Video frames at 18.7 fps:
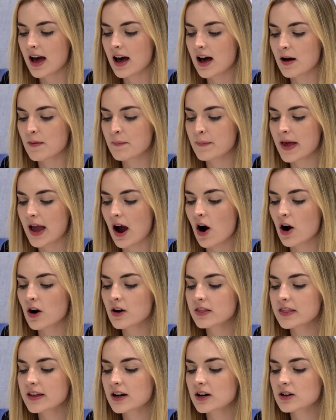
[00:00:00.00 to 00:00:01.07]

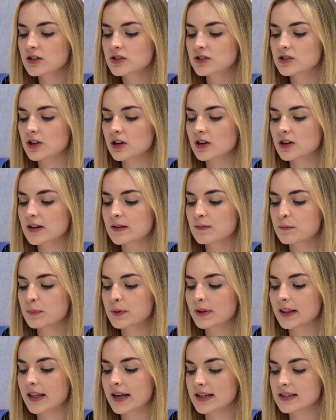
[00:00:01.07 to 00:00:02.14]
Are there certain
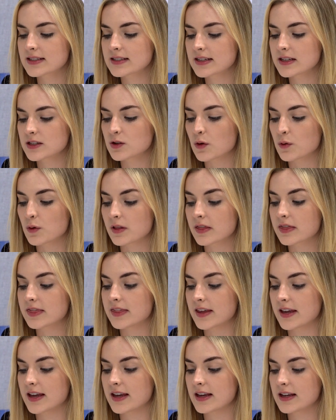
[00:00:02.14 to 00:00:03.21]
places or
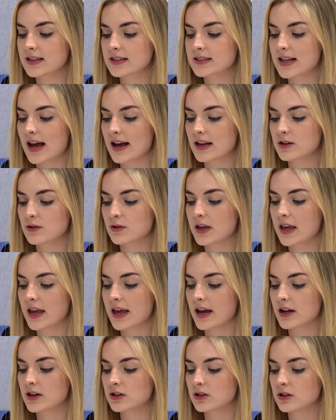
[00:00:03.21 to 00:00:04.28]
things that you
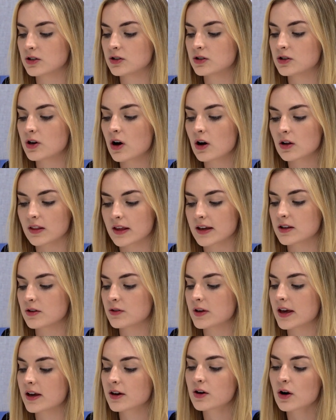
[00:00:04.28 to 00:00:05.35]
can't
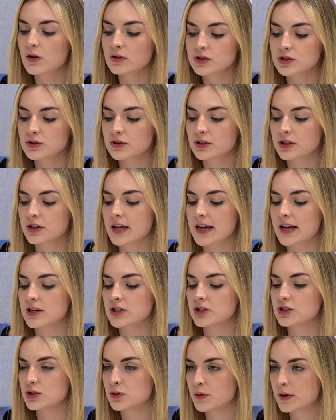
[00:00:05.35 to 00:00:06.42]
go to or you
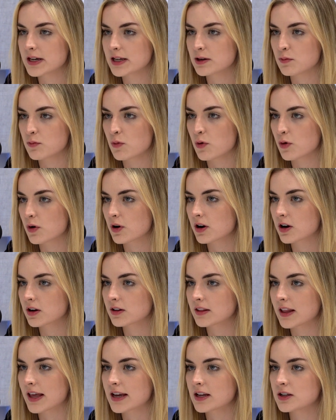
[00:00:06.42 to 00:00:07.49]
can't do anymore,
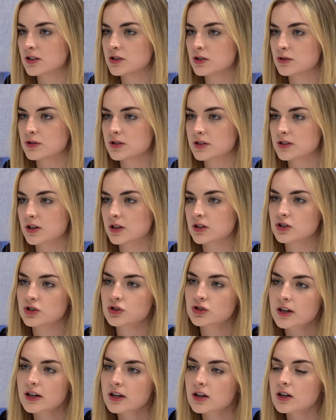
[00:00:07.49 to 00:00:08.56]
like due to certain
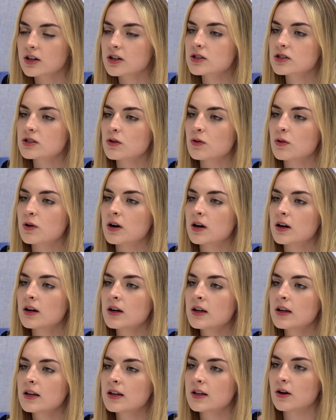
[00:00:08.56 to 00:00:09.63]
triggers or
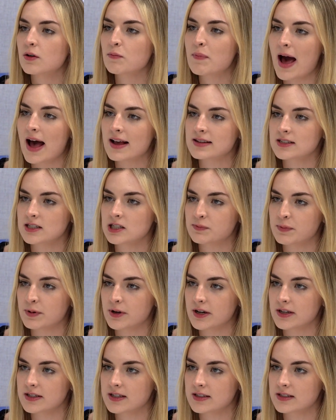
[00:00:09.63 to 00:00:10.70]
past
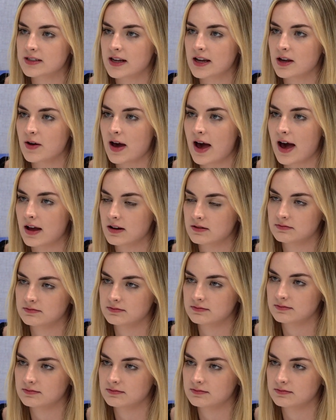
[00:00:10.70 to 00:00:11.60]
experiences that you had?